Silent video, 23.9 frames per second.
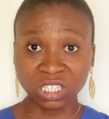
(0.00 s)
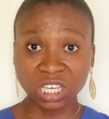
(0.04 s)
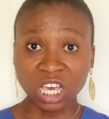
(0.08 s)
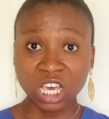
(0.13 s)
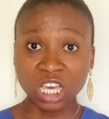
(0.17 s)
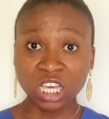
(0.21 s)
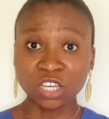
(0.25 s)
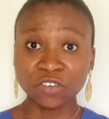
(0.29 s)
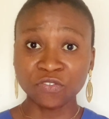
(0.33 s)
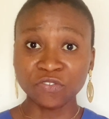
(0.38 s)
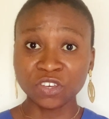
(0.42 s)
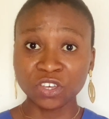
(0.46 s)

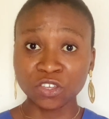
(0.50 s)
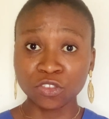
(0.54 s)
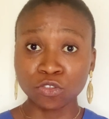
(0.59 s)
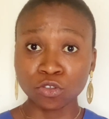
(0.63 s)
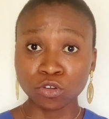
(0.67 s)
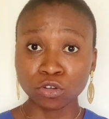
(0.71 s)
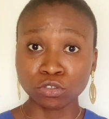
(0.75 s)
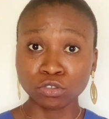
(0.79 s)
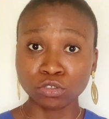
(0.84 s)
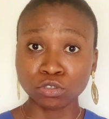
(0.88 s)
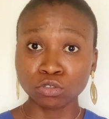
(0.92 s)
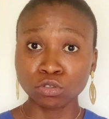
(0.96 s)
If they
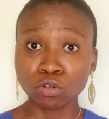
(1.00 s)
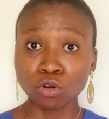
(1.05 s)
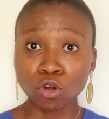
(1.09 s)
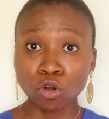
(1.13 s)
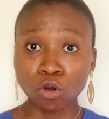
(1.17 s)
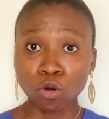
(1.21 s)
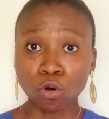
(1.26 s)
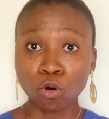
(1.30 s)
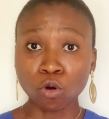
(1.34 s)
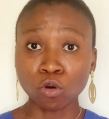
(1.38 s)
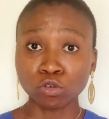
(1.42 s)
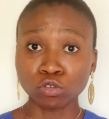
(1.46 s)
told you,
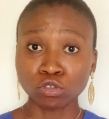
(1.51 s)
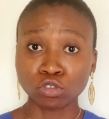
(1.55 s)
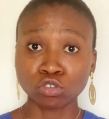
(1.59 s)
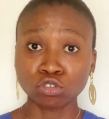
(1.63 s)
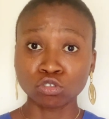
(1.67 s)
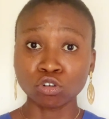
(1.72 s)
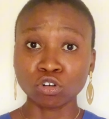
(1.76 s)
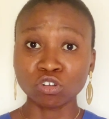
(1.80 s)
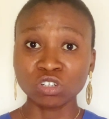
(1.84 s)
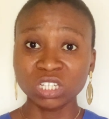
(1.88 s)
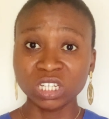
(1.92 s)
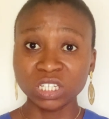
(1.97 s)
oh, you should
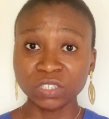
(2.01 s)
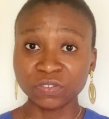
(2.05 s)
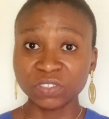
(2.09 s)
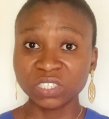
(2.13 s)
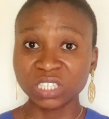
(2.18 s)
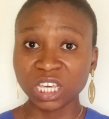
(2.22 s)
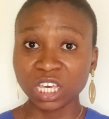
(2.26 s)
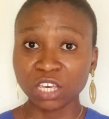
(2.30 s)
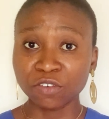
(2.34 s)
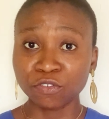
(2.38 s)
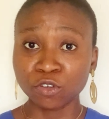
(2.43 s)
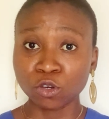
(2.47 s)
not lift
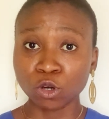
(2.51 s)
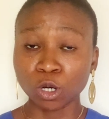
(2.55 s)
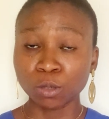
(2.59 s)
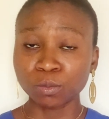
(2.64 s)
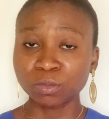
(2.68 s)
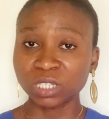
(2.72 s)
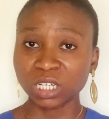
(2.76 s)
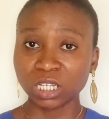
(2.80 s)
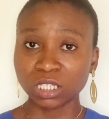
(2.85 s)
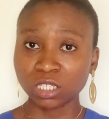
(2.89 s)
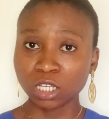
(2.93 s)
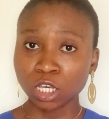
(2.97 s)
heavy
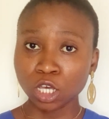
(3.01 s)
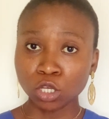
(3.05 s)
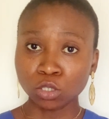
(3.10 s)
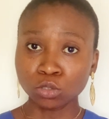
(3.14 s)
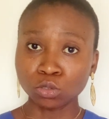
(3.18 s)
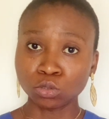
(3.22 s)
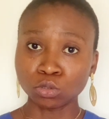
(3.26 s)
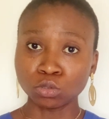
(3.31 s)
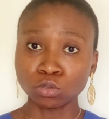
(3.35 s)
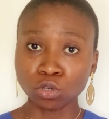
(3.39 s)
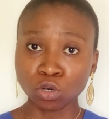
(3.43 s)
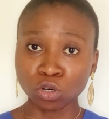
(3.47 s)
objects,
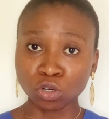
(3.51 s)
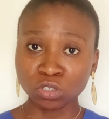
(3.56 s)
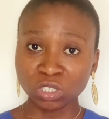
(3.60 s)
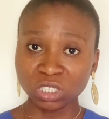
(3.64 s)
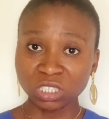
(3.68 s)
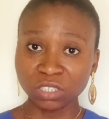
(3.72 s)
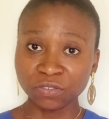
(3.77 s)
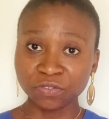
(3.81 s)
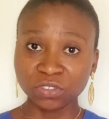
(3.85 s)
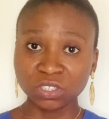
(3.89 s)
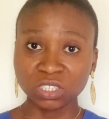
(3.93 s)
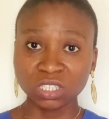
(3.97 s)
do not
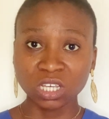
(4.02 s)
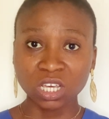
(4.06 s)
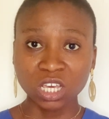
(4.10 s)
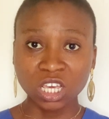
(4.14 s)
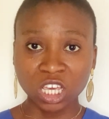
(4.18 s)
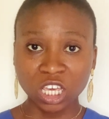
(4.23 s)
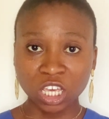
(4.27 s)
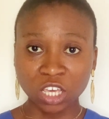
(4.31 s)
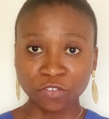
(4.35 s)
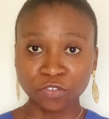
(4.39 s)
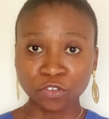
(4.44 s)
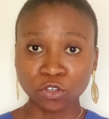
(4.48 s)
lift
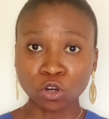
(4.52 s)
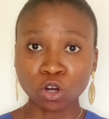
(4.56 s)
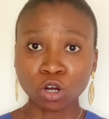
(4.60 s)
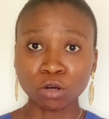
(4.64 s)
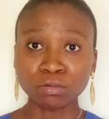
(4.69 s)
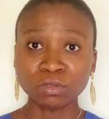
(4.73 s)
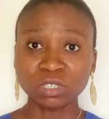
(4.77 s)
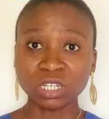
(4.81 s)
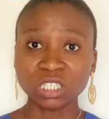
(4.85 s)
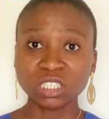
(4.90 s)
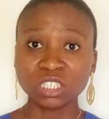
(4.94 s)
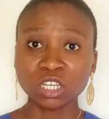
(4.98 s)
heavy
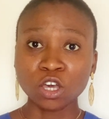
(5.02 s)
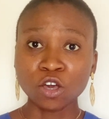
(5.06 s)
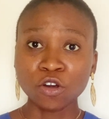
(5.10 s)
objects.